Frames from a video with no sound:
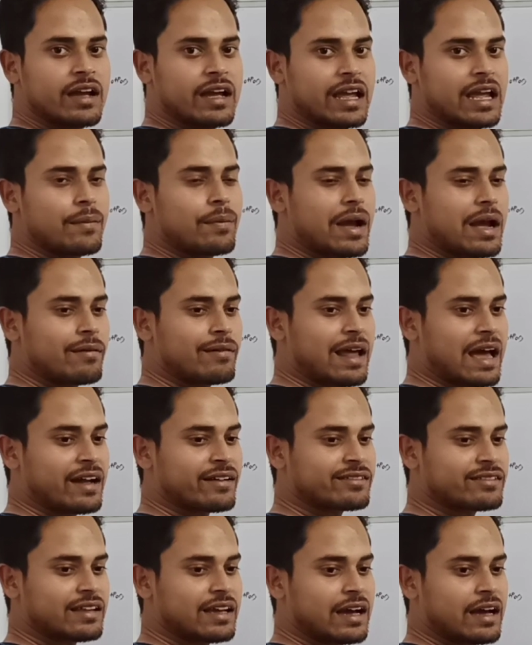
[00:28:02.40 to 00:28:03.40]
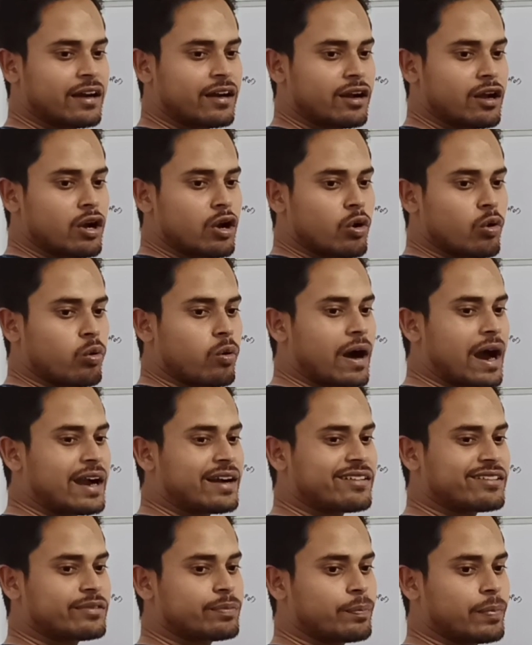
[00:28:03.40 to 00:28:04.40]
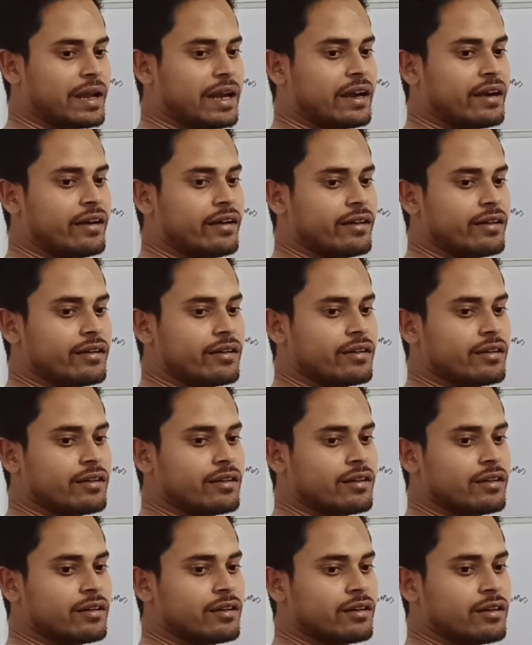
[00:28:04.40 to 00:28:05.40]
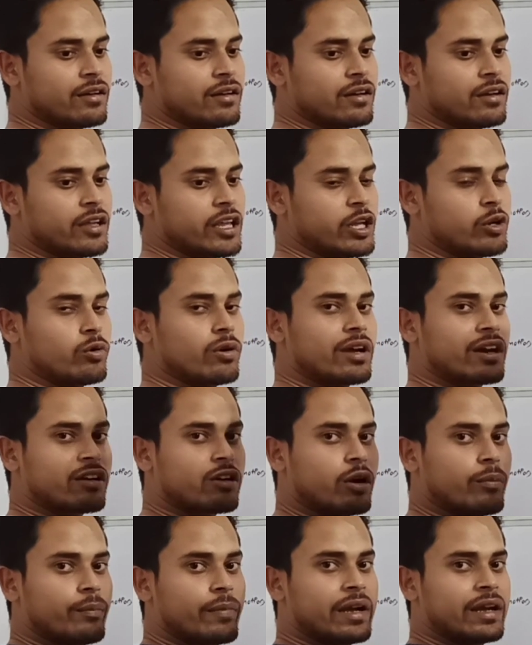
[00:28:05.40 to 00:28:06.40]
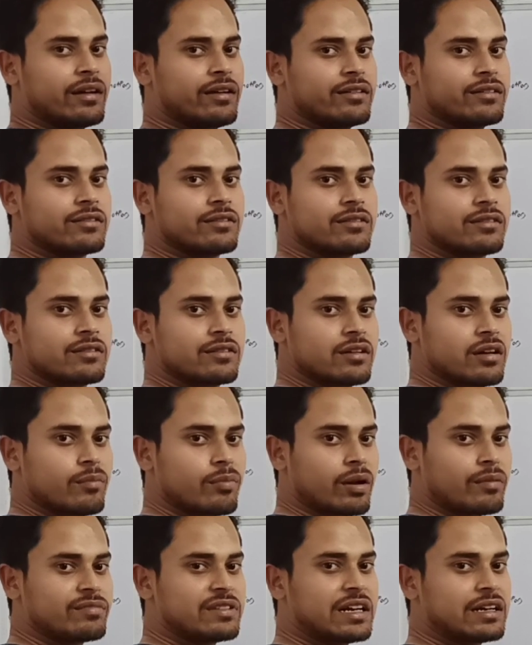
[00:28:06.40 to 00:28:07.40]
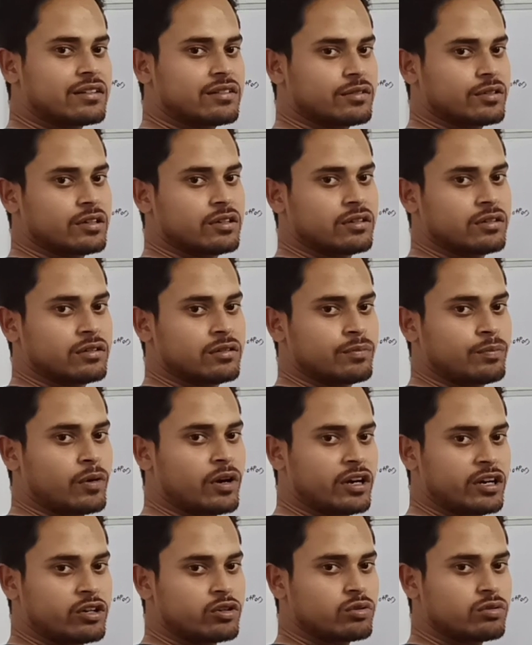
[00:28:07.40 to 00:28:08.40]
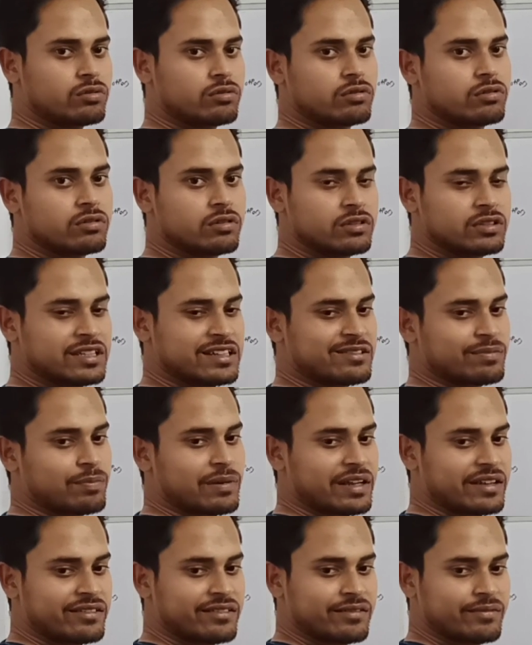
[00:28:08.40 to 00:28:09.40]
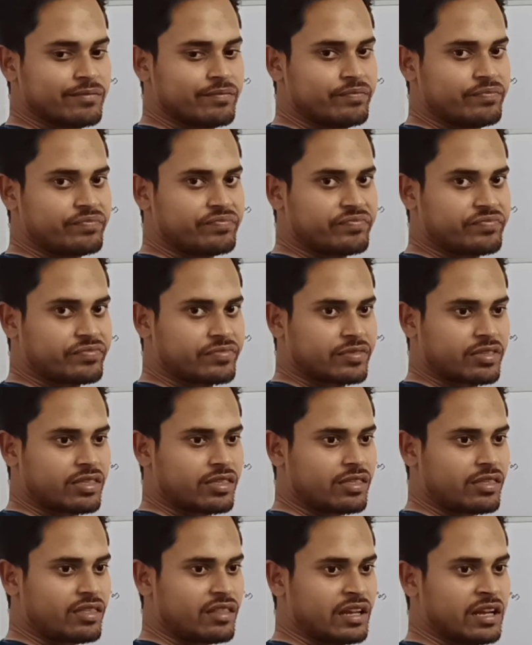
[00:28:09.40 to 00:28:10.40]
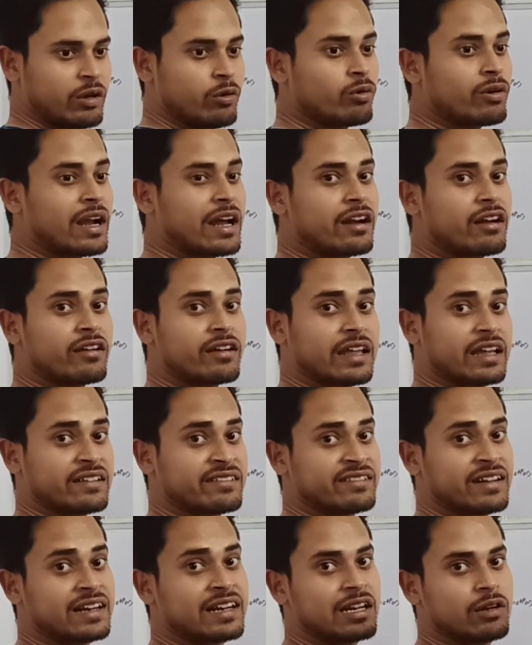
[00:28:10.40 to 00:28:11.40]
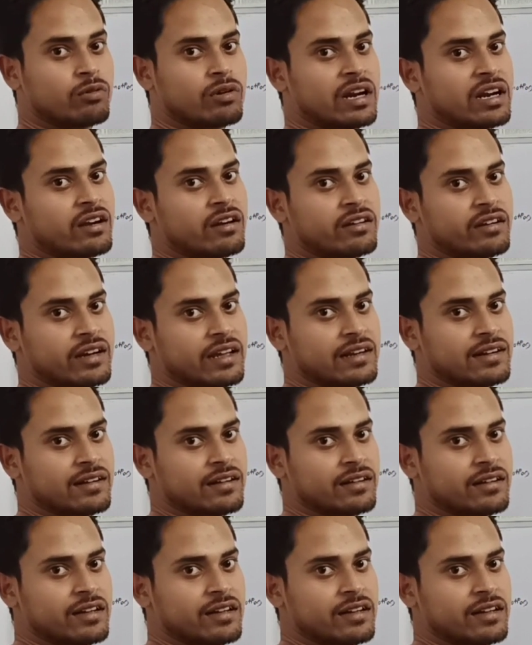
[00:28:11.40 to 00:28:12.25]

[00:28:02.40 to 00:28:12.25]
If I will ask there, what speed you are coming from that point to this place, you cannot tell.